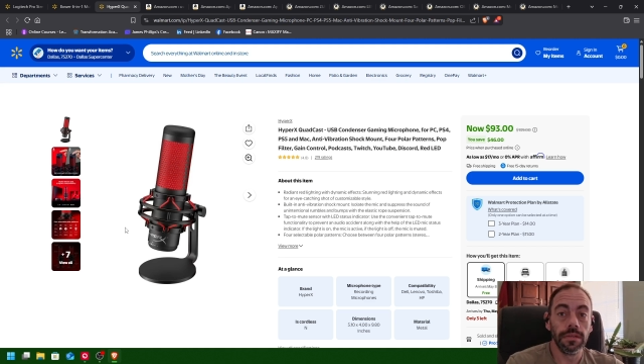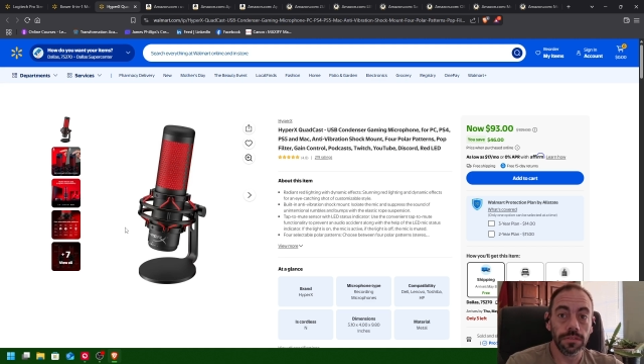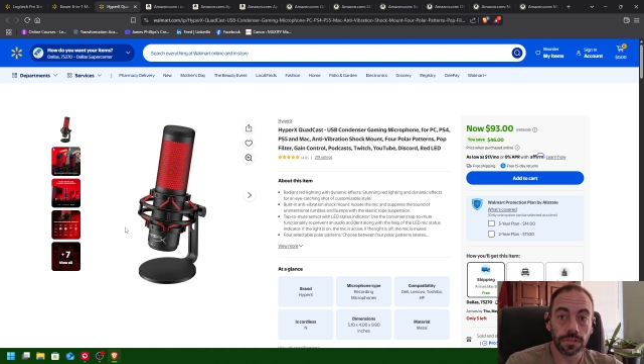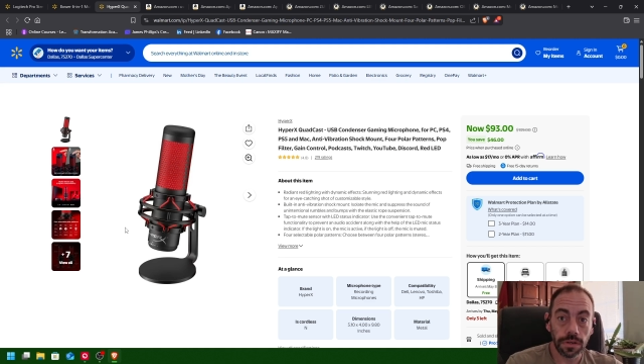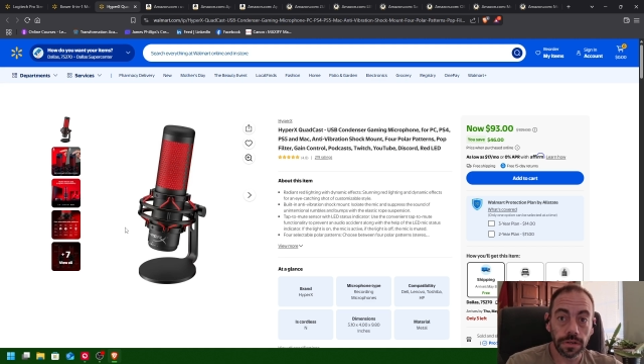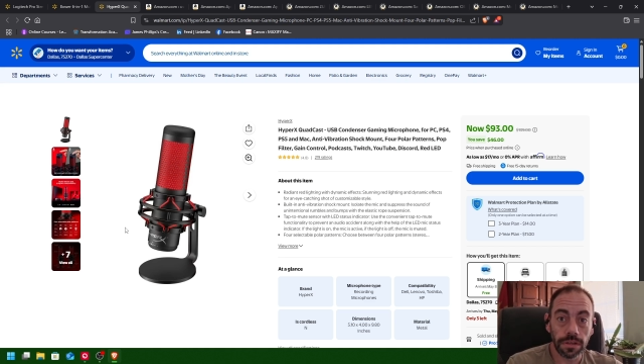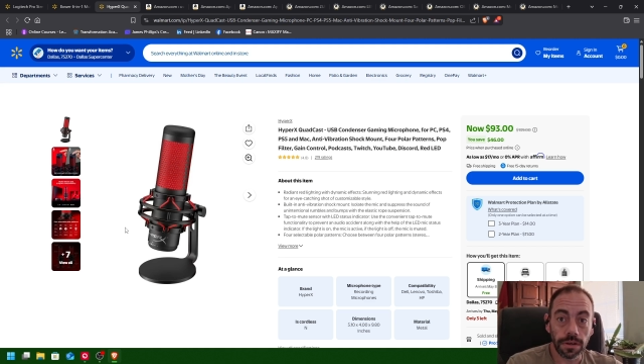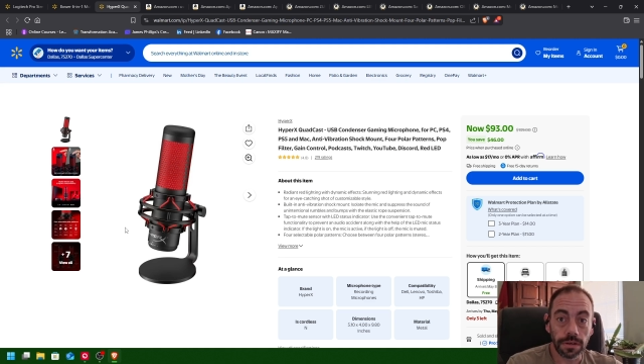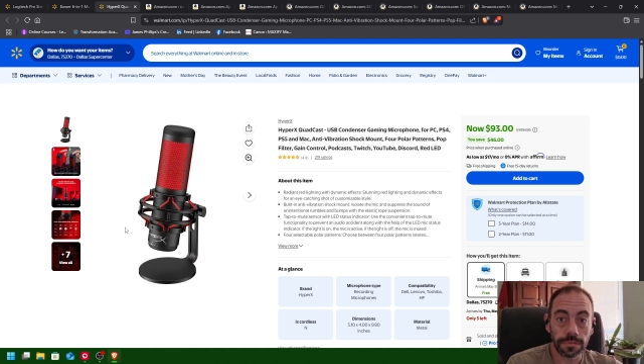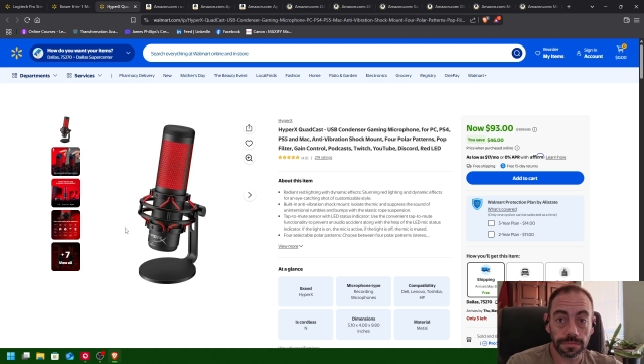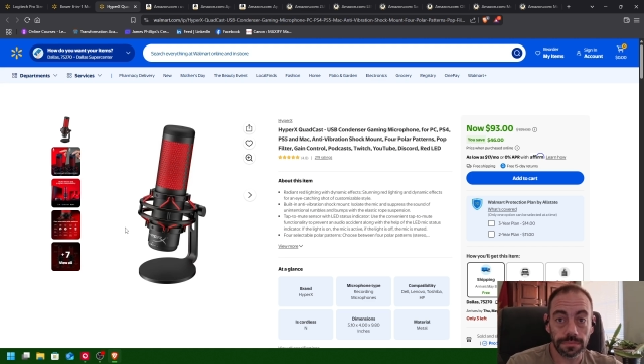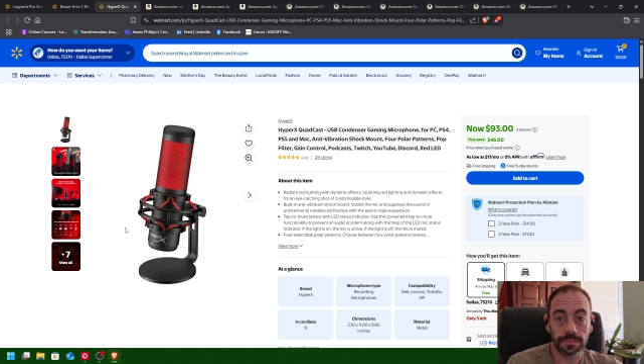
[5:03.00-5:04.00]
turn it
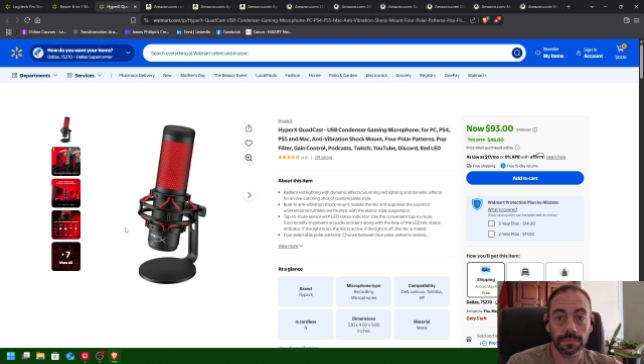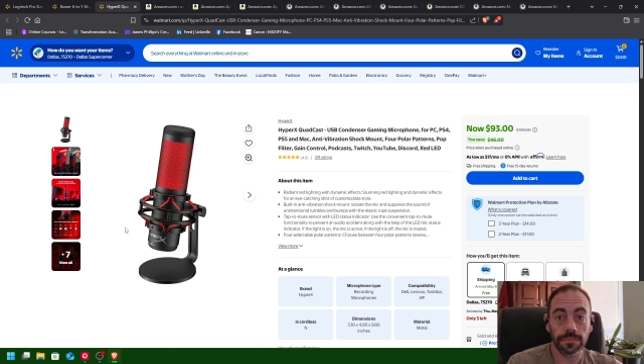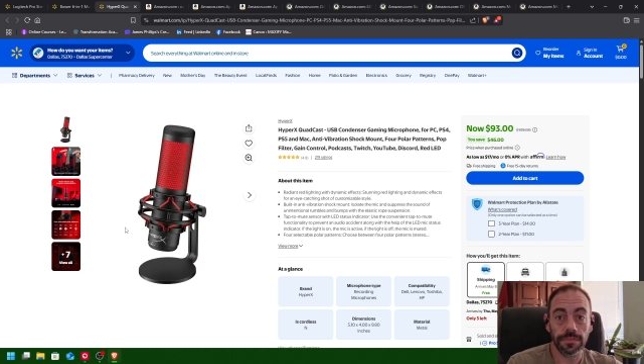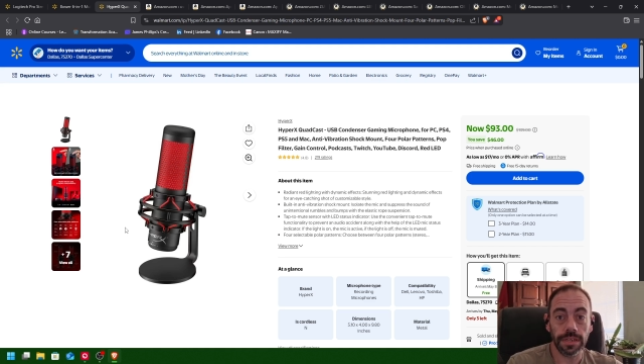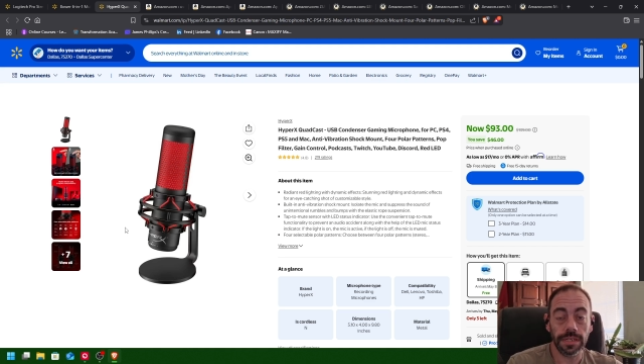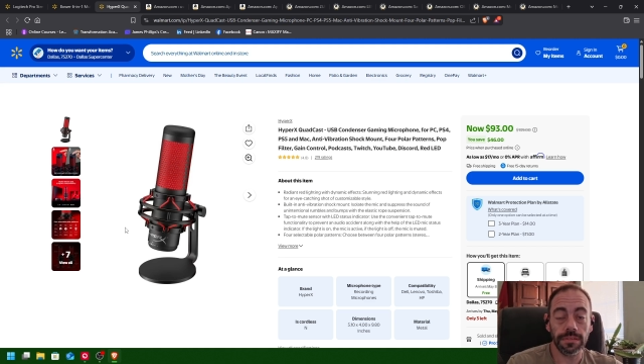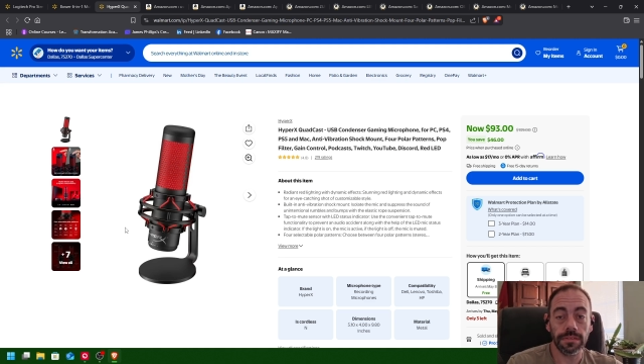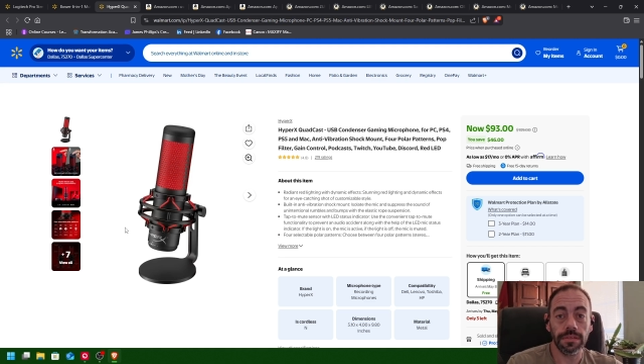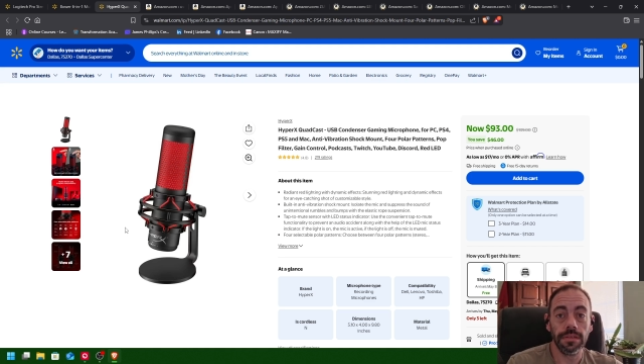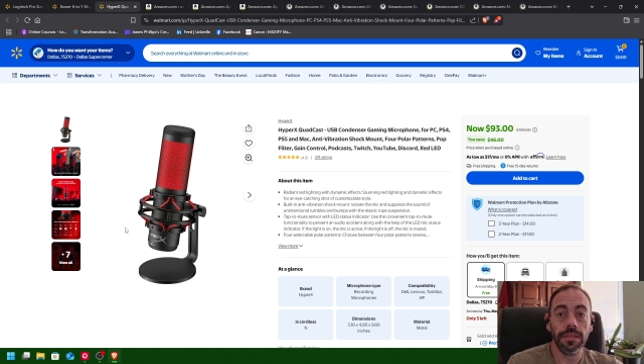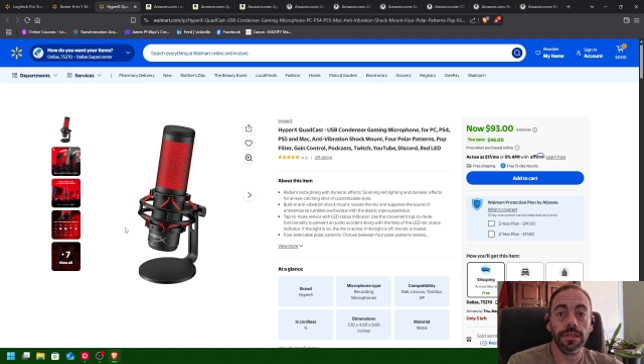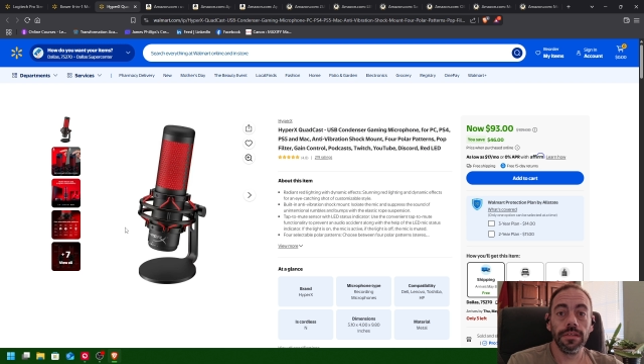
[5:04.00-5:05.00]
off, okay?
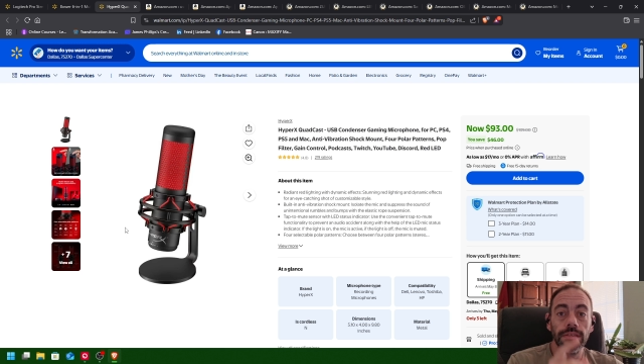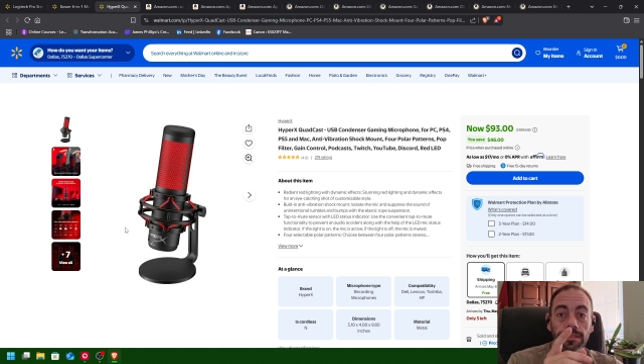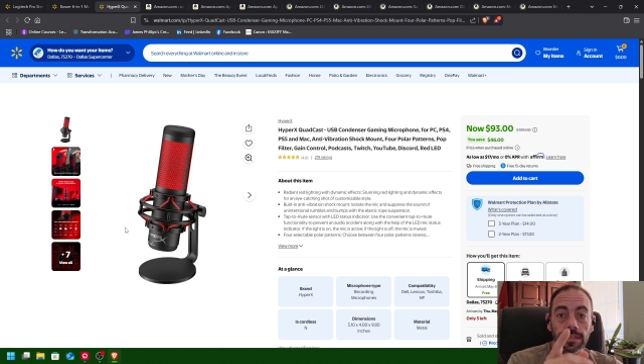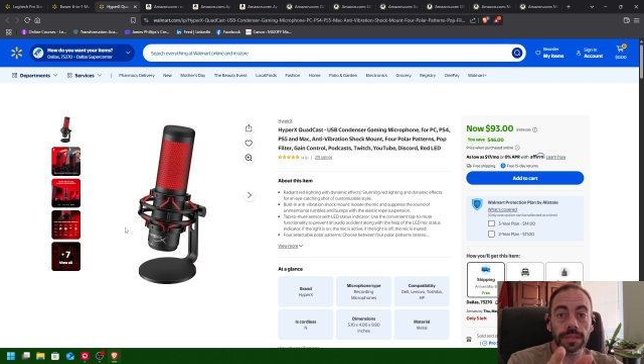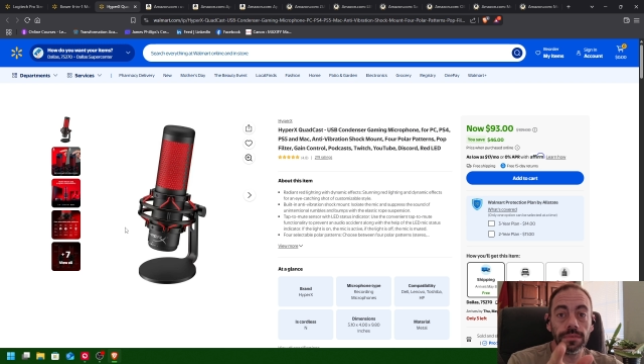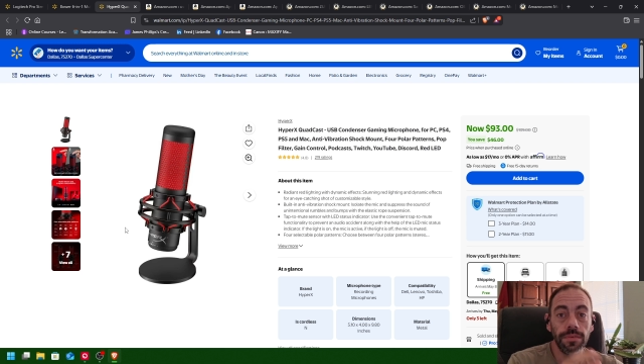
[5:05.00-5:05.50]
Same